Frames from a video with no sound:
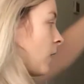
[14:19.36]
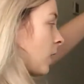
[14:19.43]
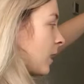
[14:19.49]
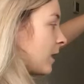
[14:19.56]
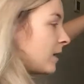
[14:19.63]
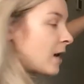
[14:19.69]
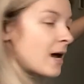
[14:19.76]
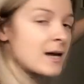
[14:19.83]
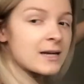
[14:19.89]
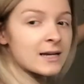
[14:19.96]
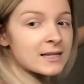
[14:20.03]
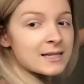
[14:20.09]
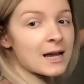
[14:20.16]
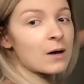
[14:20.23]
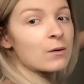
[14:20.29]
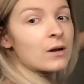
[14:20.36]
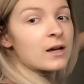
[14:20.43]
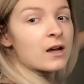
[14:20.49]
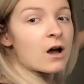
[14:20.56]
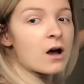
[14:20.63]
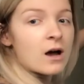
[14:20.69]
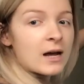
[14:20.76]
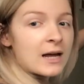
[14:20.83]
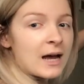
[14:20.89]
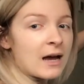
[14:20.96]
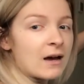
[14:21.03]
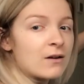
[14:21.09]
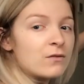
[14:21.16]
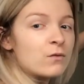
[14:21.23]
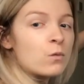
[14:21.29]
laying it out like I
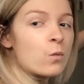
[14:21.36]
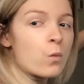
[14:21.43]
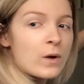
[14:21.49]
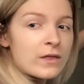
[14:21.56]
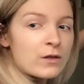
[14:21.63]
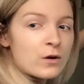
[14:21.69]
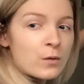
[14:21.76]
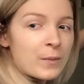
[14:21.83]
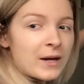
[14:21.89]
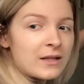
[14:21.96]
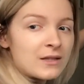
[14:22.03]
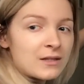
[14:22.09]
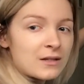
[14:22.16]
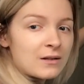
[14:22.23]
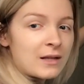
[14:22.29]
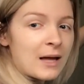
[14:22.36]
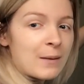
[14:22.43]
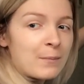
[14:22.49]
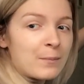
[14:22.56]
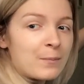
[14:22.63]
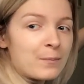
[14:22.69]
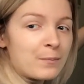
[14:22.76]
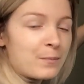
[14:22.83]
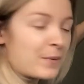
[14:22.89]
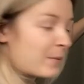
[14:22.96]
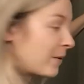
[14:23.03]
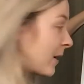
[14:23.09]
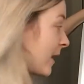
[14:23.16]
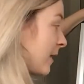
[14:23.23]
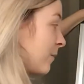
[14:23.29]
have with your pencil and
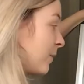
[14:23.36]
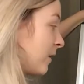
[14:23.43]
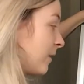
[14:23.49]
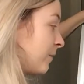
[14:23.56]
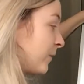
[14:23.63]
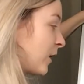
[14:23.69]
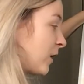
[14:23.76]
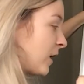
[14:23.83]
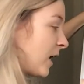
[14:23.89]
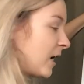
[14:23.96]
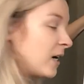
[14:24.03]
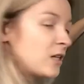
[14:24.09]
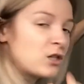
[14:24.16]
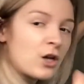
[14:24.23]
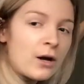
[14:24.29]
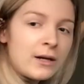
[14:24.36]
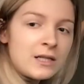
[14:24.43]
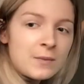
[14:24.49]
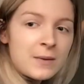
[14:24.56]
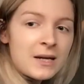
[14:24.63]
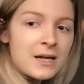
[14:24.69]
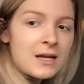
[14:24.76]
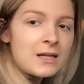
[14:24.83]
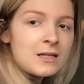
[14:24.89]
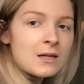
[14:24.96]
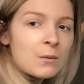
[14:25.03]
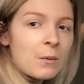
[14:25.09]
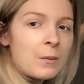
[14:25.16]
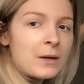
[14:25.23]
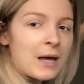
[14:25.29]
paper, okay? It's going to be easier
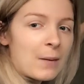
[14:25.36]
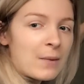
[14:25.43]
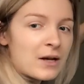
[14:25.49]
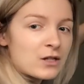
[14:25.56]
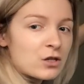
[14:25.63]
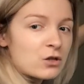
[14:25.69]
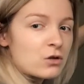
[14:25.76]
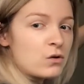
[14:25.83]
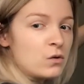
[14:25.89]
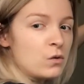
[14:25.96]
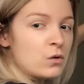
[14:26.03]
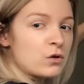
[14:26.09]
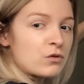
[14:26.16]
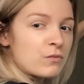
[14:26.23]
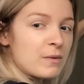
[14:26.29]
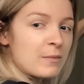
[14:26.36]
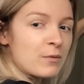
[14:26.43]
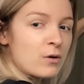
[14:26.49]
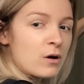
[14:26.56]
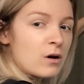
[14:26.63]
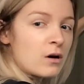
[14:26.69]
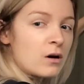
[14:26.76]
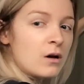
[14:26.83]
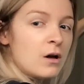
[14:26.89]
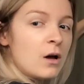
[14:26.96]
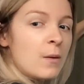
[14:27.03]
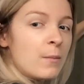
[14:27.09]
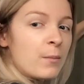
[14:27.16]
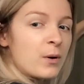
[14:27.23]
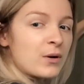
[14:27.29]
when we get back to school, because remember
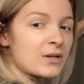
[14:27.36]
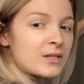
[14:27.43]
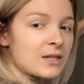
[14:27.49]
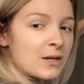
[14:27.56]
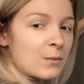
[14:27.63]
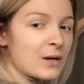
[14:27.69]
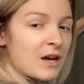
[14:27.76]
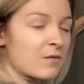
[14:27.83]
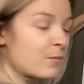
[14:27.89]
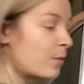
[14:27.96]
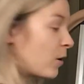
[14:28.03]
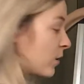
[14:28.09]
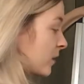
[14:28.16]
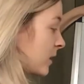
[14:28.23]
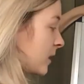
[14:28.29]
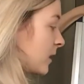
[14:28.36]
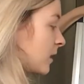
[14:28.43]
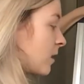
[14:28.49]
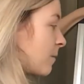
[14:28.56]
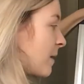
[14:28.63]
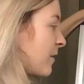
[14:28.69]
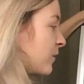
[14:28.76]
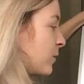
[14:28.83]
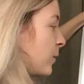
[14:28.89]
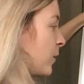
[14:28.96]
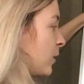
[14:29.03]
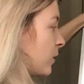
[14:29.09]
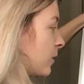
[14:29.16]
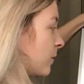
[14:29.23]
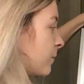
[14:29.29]
we have boxes in our maths book.
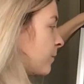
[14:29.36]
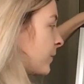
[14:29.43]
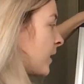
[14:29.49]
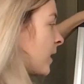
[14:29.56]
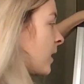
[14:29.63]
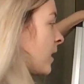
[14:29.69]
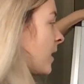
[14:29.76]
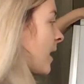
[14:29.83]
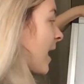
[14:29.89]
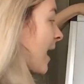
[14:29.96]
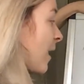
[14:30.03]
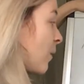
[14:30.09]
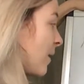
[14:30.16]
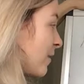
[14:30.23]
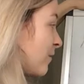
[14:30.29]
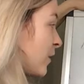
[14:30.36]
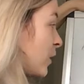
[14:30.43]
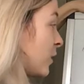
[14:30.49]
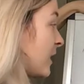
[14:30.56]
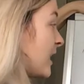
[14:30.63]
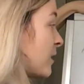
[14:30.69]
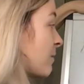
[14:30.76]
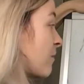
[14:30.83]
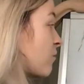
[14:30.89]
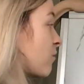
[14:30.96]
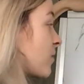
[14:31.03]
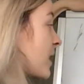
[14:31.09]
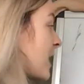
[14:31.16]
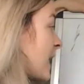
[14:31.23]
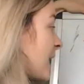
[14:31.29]
However, you need to be
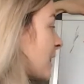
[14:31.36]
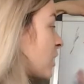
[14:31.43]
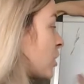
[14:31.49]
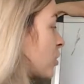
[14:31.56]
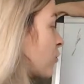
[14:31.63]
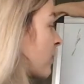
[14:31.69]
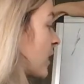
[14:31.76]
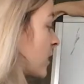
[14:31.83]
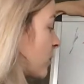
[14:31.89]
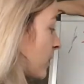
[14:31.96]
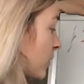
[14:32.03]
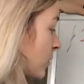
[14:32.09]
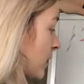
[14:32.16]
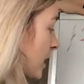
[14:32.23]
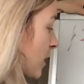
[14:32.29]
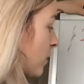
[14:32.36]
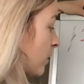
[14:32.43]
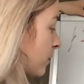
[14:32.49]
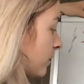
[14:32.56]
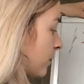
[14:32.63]
really strict with yourself,